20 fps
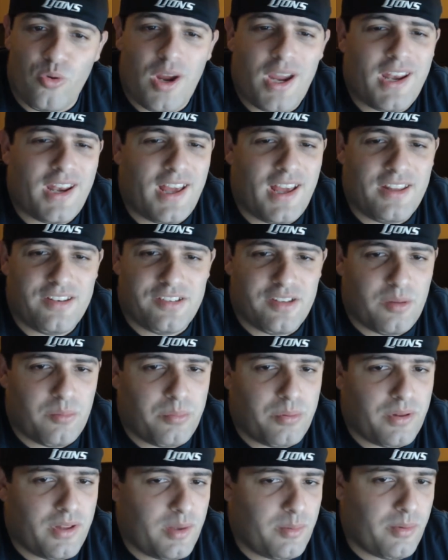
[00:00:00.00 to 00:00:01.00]
great
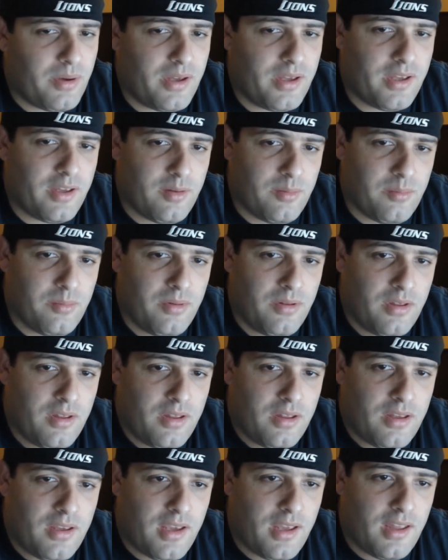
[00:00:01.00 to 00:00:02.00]
heads-up play by him.
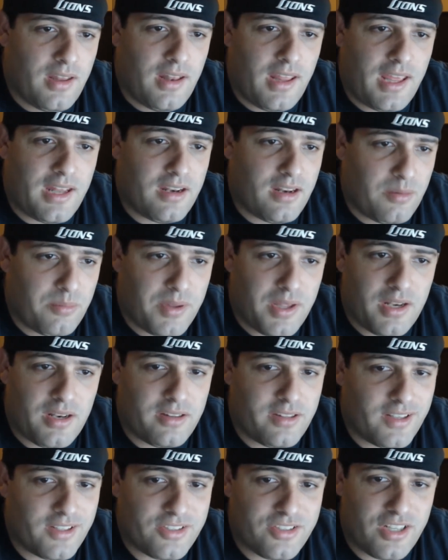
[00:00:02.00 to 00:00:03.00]
And they ended up
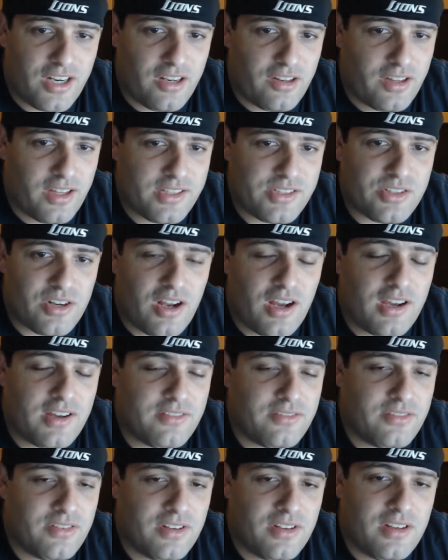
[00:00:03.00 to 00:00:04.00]
getting a touchdown on that
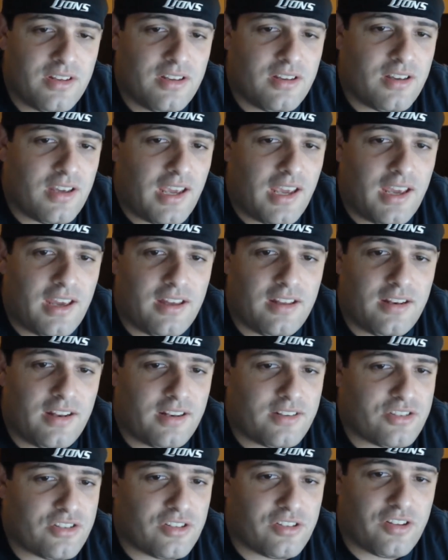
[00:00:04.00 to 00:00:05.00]
drive,
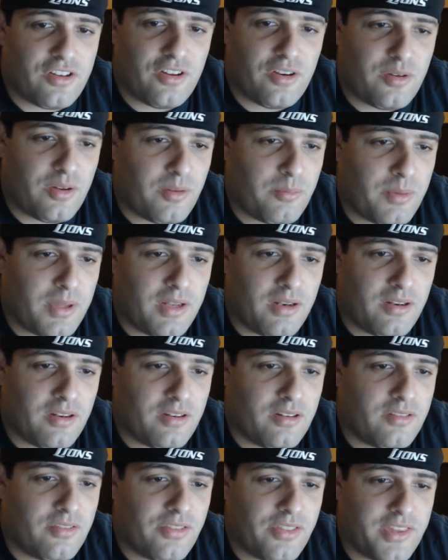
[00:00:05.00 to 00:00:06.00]
and it just could have
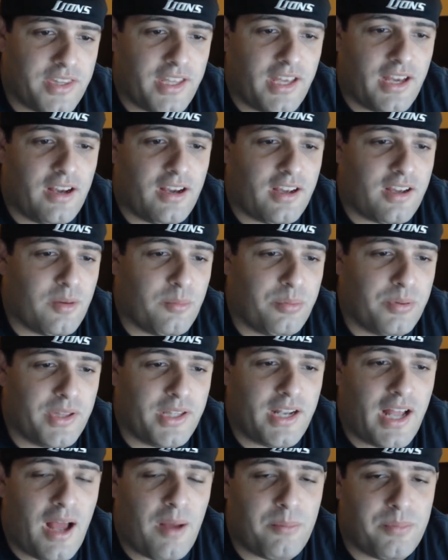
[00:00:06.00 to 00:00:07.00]
been the
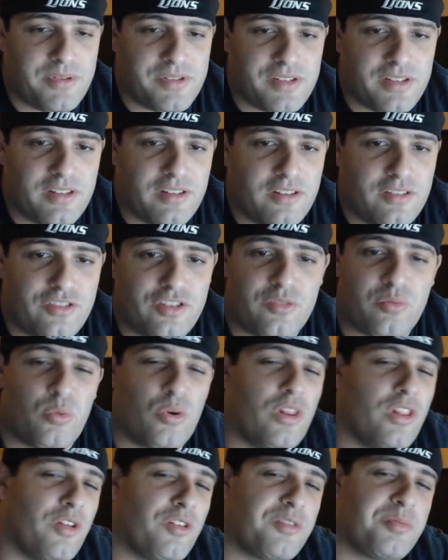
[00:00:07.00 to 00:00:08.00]
complete opposite. It's just
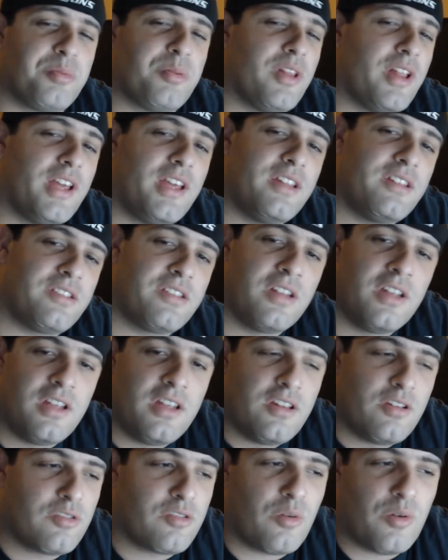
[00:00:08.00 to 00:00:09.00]
one of those plays.
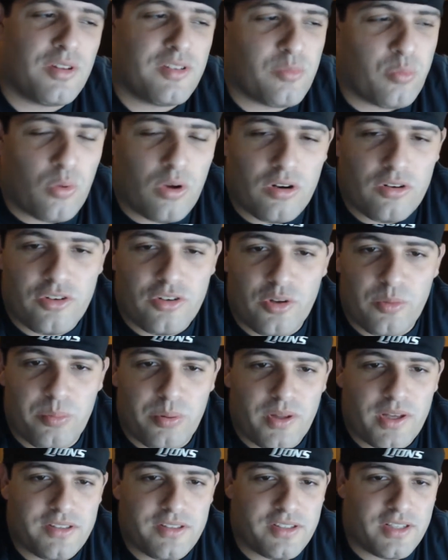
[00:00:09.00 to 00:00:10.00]
There's always 1 or 2
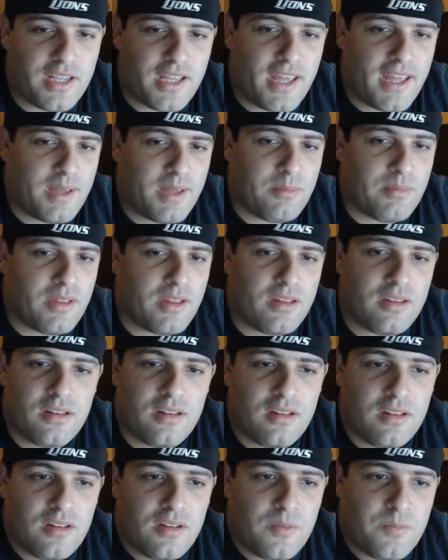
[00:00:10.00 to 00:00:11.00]
plays in a game
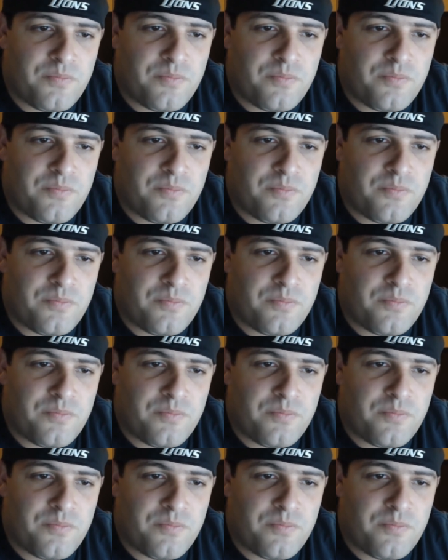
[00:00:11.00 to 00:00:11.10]
that